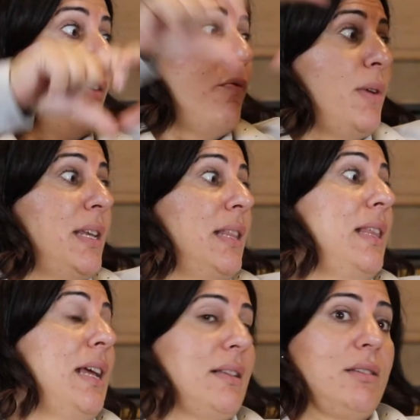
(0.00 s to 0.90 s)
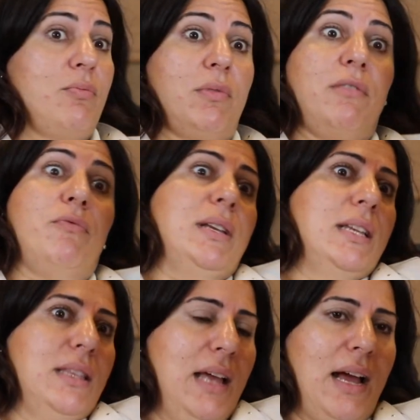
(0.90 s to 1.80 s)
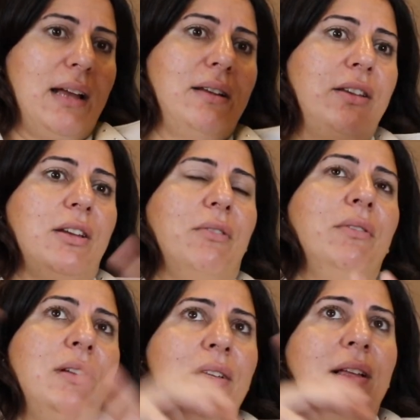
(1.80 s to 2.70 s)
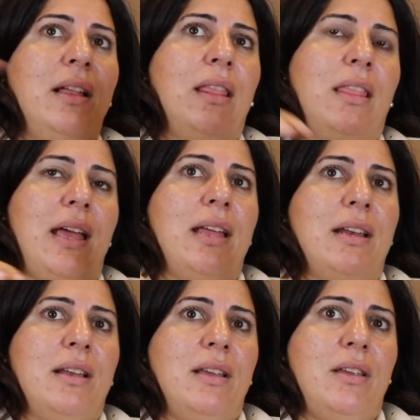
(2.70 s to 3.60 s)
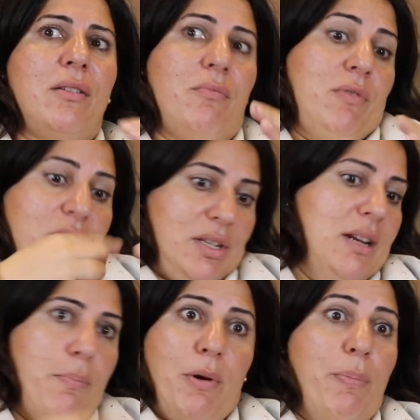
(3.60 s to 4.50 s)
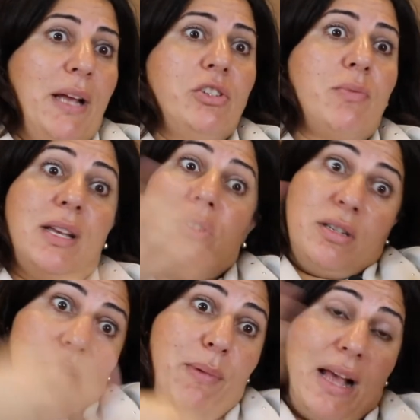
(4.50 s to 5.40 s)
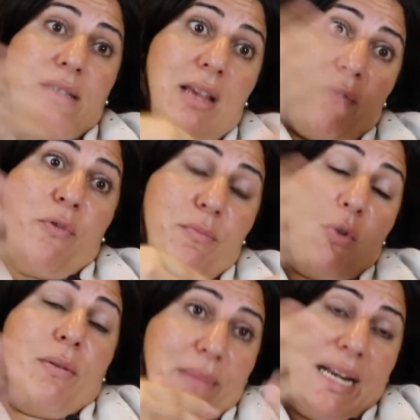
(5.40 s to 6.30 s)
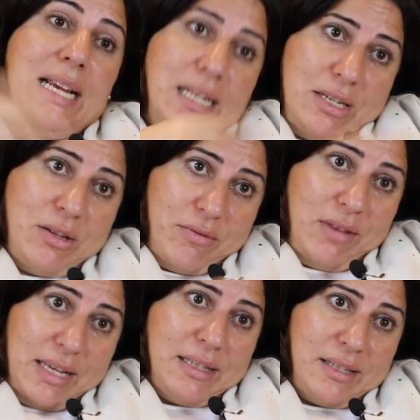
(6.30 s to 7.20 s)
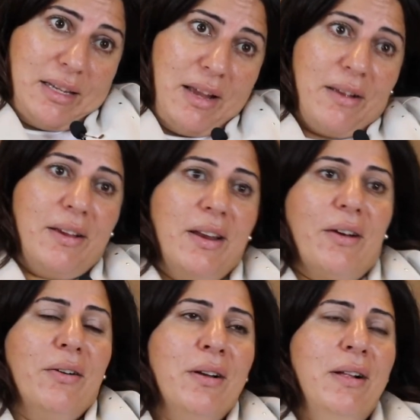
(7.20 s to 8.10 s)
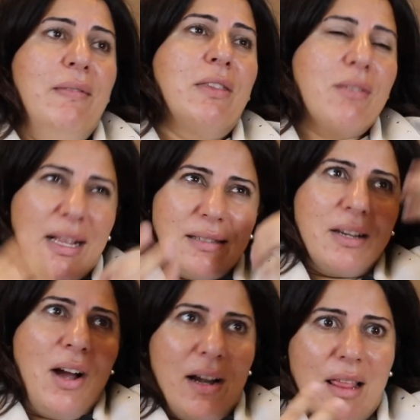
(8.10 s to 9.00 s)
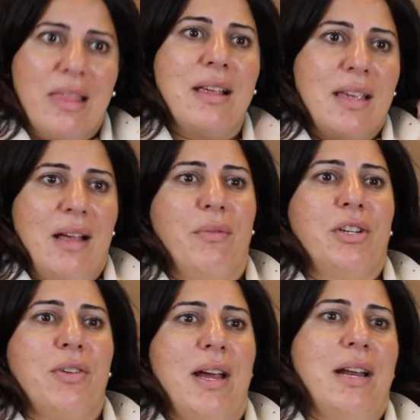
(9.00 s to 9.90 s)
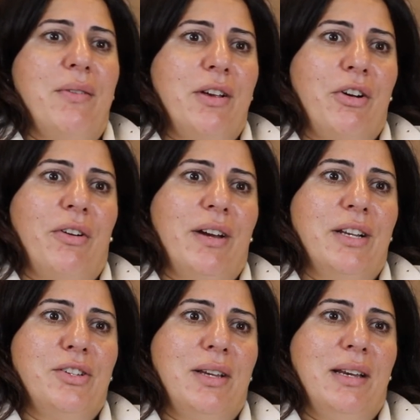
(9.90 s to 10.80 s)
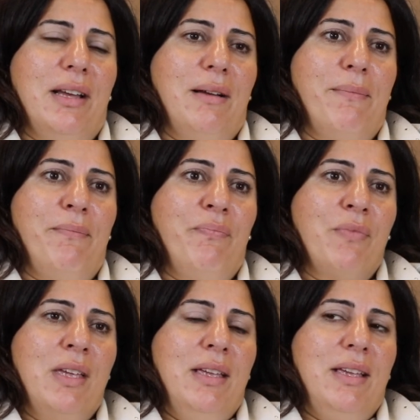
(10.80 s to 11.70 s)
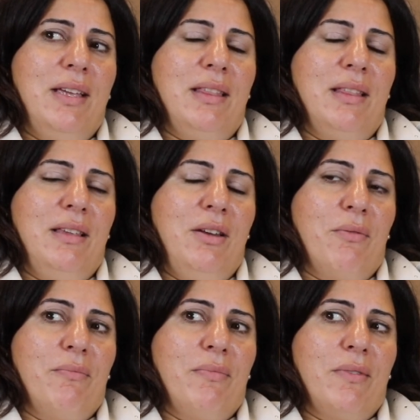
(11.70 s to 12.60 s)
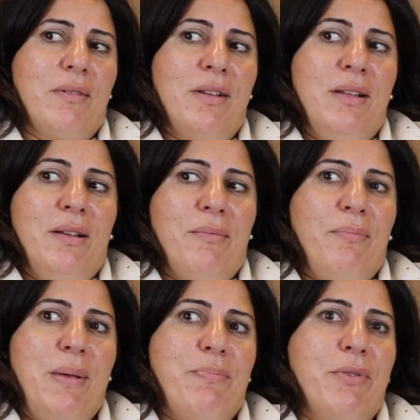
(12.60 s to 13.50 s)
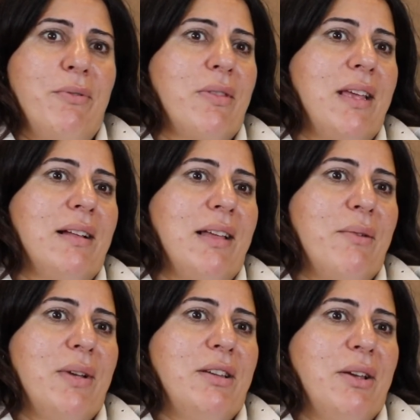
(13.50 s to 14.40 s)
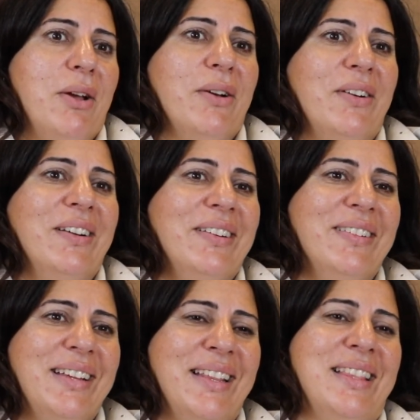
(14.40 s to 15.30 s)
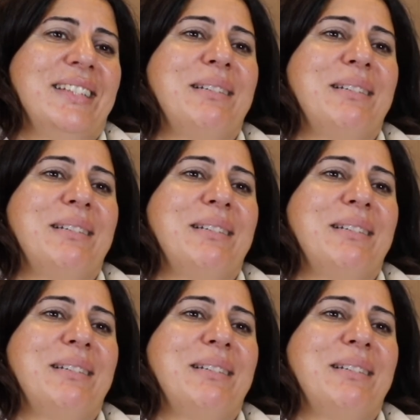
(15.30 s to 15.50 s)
if we did this? What if we did that? You know, then, you know, we're just going to perpetuate and just keep asking for more money to do this, you know. So that's the kind of thinking we try to encourage in you know, people who think like we do in this